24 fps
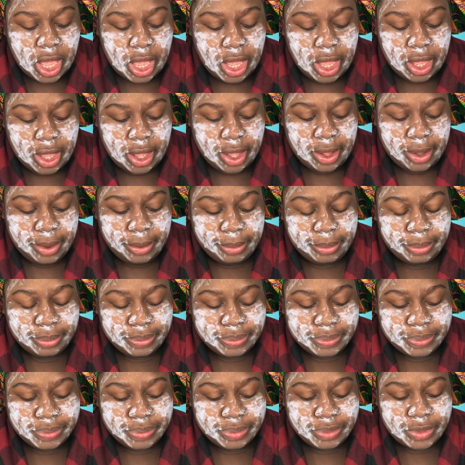
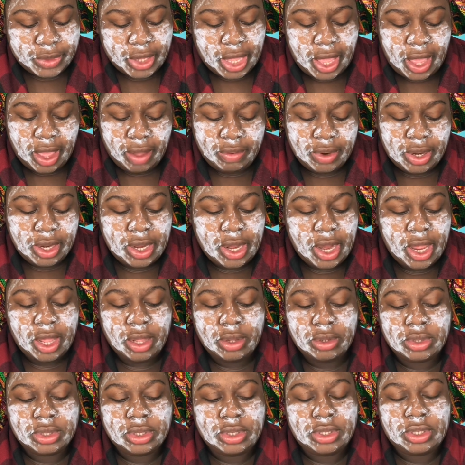Um, I haven't
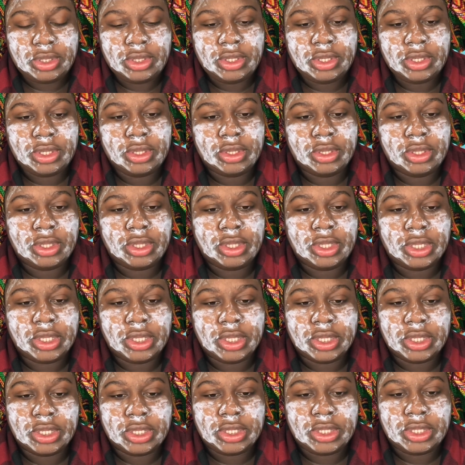announced
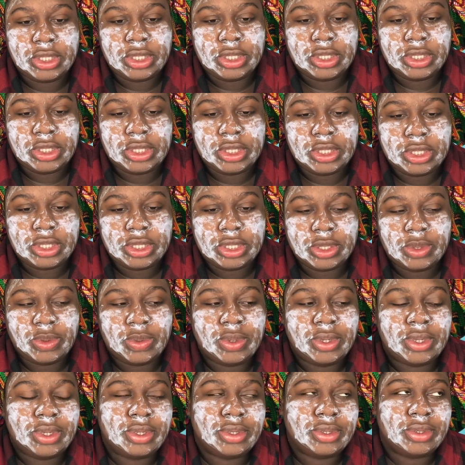this.
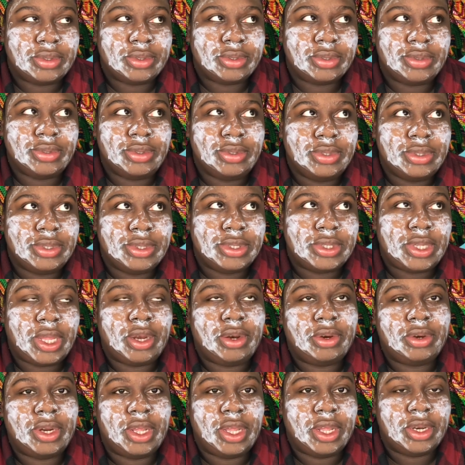Well, I
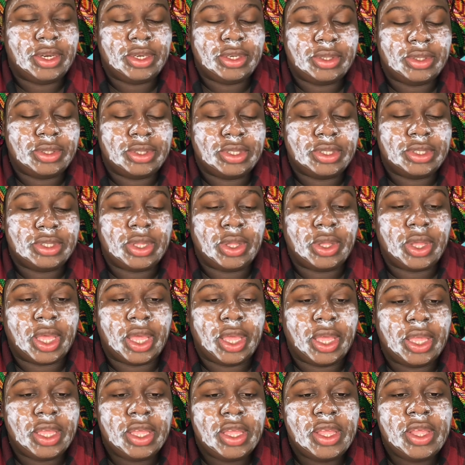don't know how to do this.
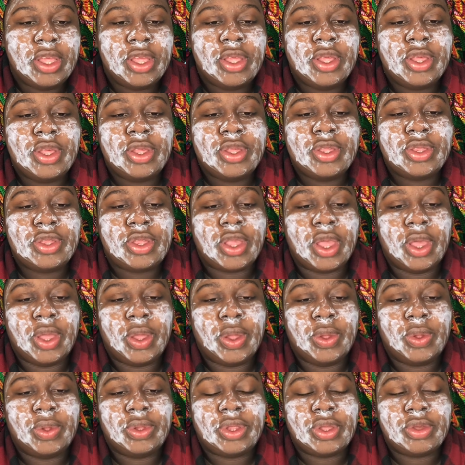Okay.
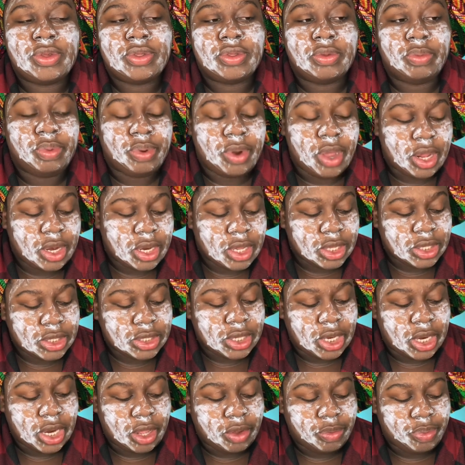So there's some products
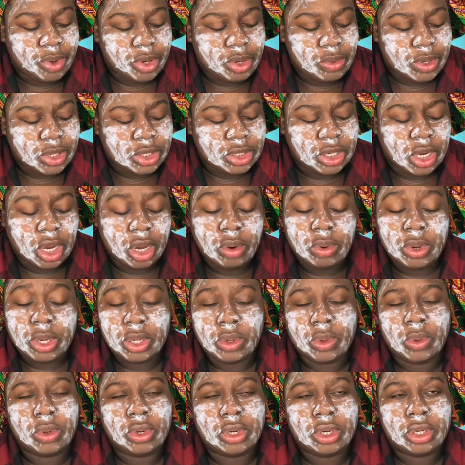that I pretty much
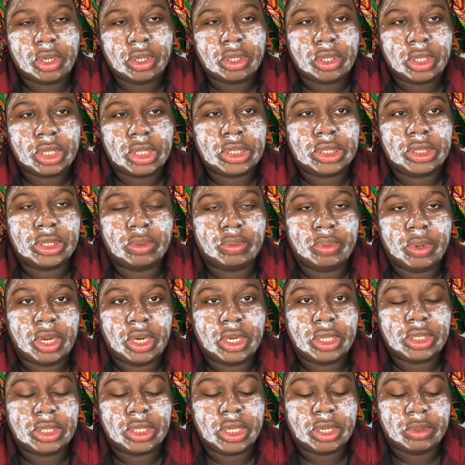already ordered and some
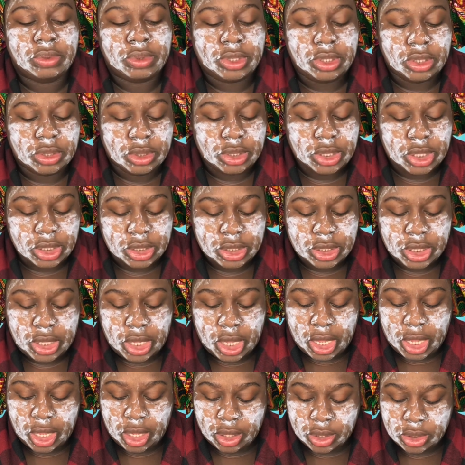products that I'm still testing
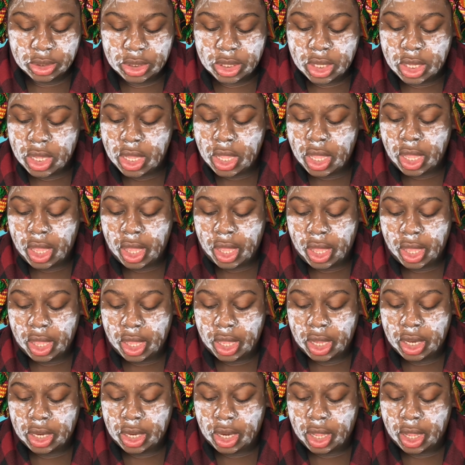out
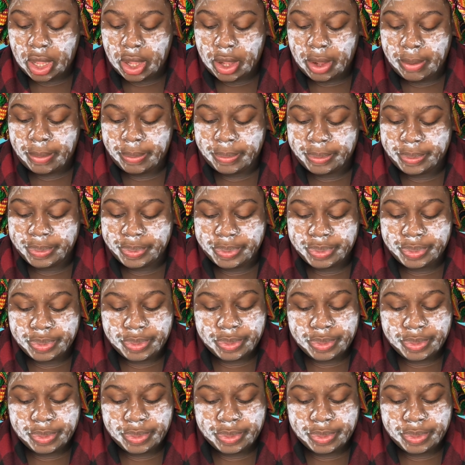and um,